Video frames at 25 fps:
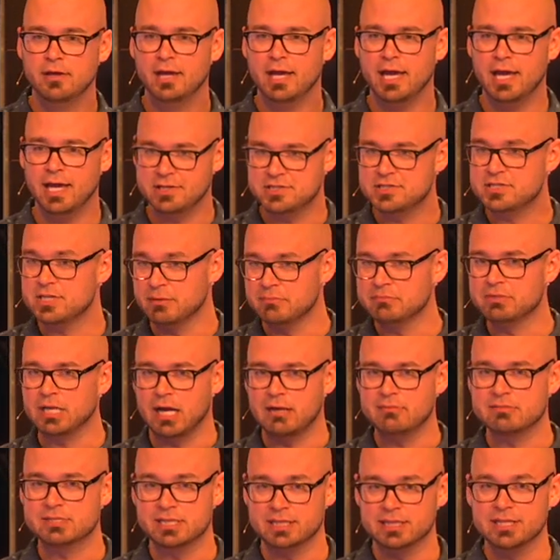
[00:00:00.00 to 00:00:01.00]
And
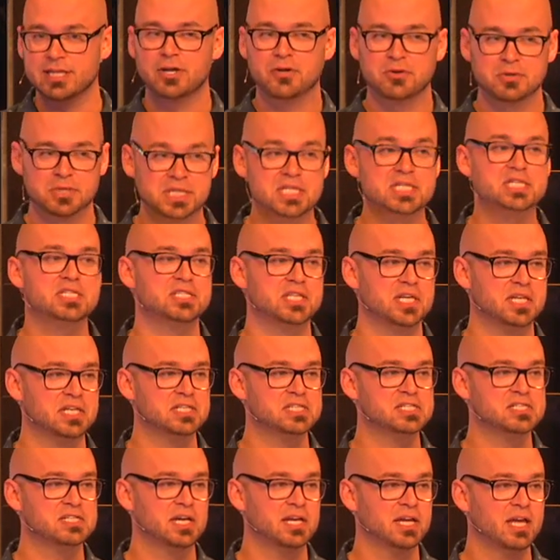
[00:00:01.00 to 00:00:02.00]
sometimes it literally
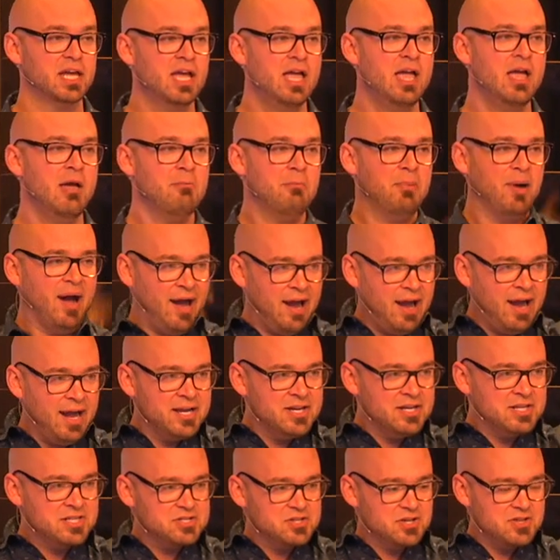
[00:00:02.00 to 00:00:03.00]
stinks. Like,
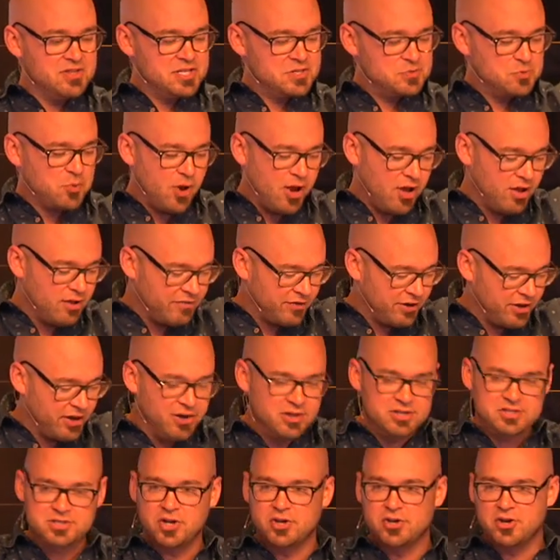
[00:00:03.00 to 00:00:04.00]
behind us on this wall over here
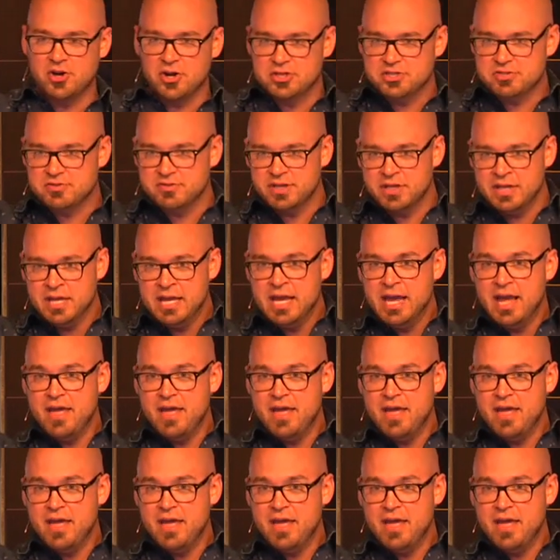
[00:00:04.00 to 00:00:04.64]
is our nursery.